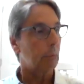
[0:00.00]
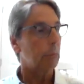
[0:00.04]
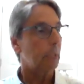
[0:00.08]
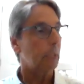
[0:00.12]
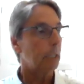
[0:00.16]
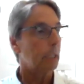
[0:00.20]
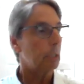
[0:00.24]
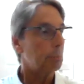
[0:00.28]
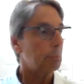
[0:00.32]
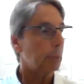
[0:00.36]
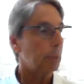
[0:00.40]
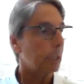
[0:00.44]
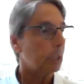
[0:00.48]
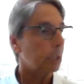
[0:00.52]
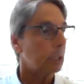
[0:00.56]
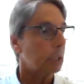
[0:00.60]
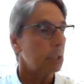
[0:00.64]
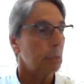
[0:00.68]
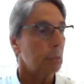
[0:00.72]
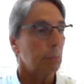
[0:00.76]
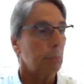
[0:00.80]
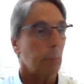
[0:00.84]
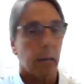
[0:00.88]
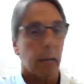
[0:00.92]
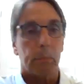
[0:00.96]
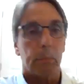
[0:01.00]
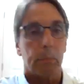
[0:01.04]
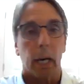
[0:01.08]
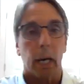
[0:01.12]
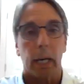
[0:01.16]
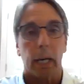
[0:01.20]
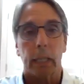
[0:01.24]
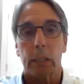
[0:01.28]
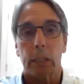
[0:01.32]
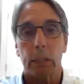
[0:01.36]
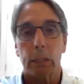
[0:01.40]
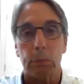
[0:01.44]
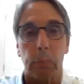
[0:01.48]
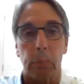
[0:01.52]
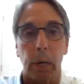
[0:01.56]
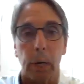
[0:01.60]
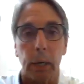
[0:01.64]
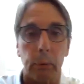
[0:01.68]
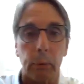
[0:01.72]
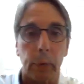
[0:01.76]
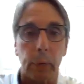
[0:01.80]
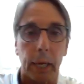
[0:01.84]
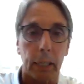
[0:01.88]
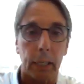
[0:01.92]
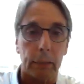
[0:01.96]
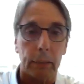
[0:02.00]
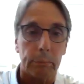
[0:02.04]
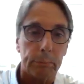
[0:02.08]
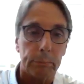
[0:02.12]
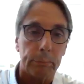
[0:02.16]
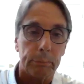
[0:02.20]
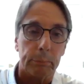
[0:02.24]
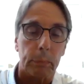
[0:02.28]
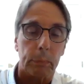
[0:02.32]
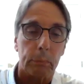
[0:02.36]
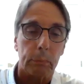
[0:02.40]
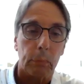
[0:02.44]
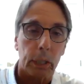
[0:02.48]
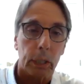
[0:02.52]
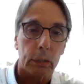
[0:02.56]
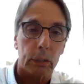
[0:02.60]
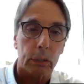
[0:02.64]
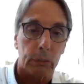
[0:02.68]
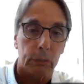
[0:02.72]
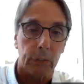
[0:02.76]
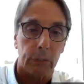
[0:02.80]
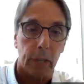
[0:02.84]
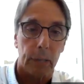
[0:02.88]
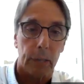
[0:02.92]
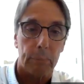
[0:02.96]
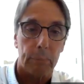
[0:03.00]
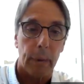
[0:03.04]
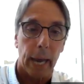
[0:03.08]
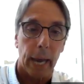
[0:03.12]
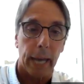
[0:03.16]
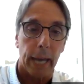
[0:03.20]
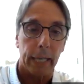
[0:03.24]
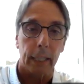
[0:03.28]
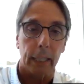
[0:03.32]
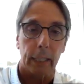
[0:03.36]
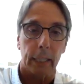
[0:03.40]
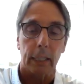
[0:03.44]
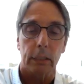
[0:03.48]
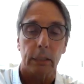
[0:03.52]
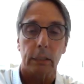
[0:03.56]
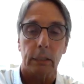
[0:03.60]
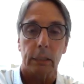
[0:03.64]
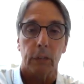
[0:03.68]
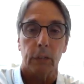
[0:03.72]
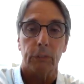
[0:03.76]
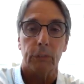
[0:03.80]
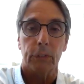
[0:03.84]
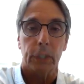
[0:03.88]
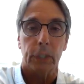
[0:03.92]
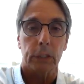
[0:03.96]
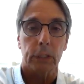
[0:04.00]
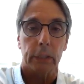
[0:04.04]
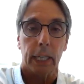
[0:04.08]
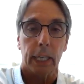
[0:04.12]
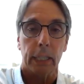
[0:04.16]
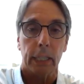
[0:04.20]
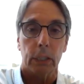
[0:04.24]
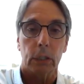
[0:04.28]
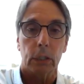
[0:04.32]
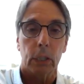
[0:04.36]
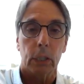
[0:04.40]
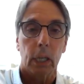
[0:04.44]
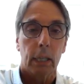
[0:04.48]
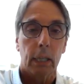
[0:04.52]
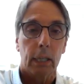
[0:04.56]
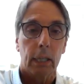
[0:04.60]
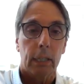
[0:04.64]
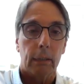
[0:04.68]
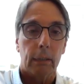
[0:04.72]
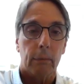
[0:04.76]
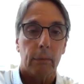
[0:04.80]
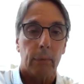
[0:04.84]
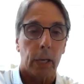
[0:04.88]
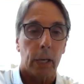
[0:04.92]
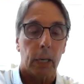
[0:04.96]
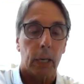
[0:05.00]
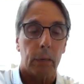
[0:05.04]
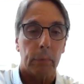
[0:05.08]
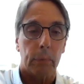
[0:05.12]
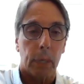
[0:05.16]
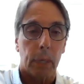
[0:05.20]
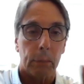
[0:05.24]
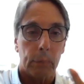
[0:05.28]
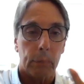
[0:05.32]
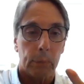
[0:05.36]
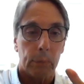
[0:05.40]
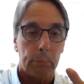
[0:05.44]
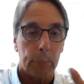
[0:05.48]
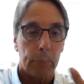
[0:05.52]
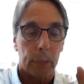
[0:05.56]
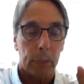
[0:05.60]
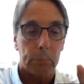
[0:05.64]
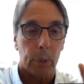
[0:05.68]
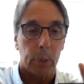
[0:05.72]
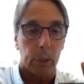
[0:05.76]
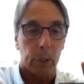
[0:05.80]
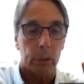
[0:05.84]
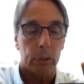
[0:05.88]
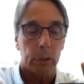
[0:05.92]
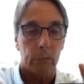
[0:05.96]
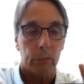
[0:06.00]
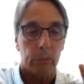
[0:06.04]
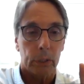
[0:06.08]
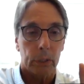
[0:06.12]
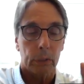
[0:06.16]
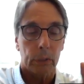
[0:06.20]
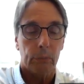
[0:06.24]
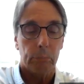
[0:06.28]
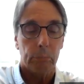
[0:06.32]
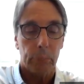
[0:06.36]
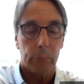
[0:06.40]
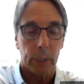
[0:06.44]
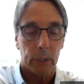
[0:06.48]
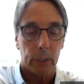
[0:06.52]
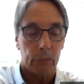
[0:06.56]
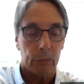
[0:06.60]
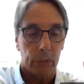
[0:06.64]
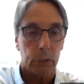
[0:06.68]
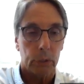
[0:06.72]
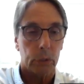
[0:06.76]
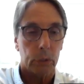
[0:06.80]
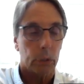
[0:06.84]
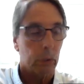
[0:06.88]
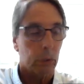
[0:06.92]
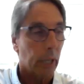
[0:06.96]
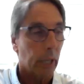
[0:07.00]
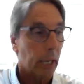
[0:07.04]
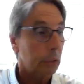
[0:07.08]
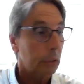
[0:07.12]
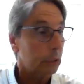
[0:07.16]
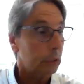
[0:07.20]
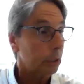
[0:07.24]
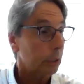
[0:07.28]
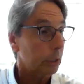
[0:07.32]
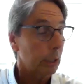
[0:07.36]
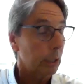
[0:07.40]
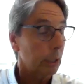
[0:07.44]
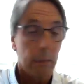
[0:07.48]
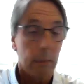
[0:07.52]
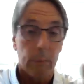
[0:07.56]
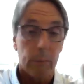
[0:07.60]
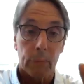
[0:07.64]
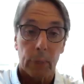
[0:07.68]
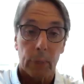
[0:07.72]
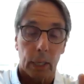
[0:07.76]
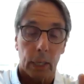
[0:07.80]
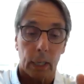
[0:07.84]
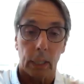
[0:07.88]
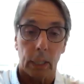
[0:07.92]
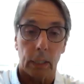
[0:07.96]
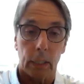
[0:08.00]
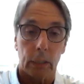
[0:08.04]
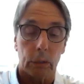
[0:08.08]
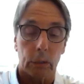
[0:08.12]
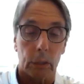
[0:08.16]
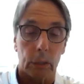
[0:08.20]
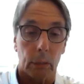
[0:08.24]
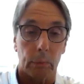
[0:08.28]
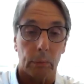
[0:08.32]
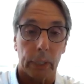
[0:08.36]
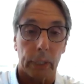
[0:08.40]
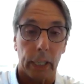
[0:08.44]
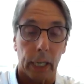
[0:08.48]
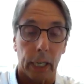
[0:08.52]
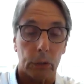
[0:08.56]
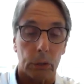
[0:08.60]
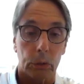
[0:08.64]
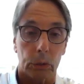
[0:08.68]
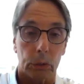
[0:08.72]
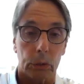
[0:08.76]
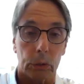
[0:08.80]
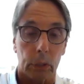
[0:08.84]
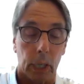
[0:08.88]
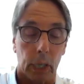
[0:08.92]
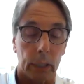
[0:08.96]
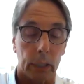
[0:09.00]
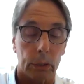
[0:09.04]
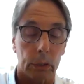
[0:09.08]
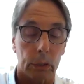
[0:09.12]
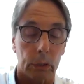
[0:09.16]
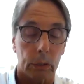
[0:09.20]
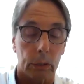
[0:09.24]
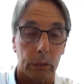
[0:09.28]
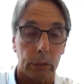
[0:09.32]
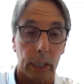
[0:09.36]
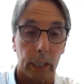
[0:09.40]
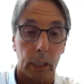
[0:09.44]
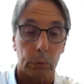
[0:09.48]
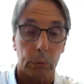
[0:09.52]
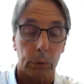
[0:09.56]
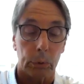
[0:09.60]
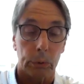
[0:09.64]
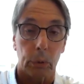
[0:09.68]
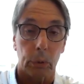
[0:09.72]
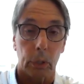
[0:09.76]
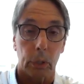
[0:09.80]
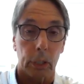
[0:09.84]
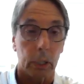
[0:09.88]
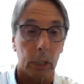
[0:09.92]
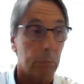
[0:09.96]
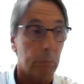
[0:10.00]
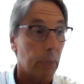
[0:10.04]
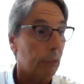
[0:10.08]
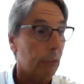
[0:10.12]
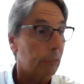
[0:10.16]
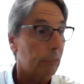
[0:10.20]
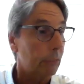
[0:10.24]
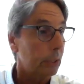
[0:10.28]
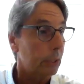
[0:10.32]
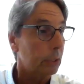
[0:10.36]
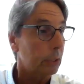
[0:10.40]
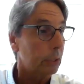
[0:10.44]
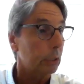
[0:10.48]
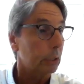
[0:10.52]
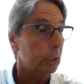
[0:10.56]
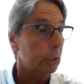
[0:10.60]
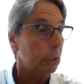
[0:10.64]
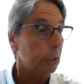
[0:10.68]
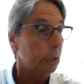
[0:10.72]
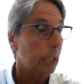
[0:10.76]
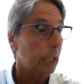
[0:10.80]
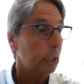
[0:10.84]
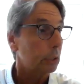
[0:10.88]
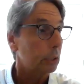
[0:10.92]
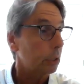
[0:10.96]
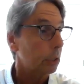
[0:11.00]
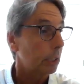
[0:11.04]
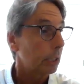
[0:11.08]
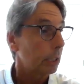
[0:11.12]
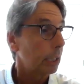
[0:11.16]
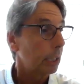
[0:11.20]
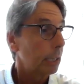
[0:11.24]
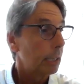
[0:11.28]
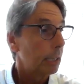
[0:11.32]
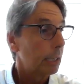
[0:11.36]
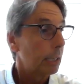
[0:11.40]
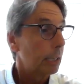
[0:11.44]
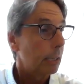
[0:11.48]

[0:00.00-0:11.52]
is because in my mind, it's my way to fight back against FSH. I'm a big person, big visualizer, and in some of the exercises later, we'll talk about visualization.